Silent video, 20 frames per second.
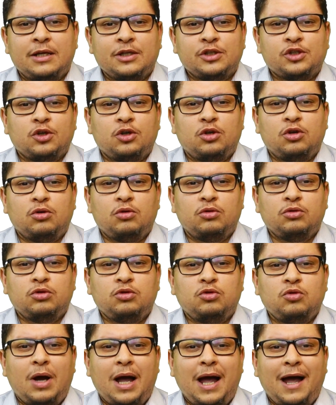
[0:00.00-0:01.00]
So
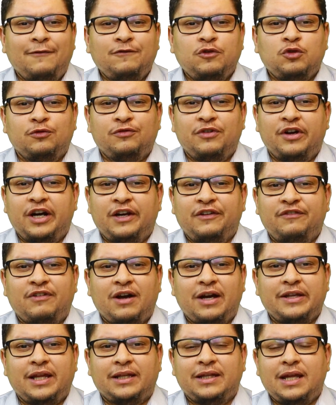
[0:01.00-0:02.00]
you have to
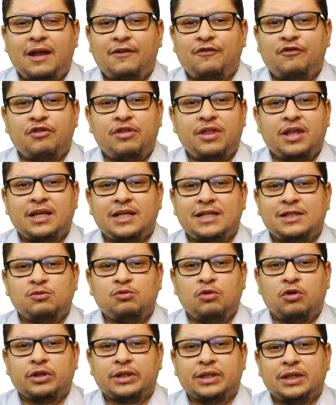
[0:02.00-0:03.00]
verify that everything is
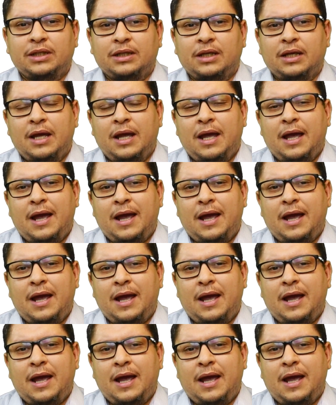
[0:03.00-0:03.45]
working.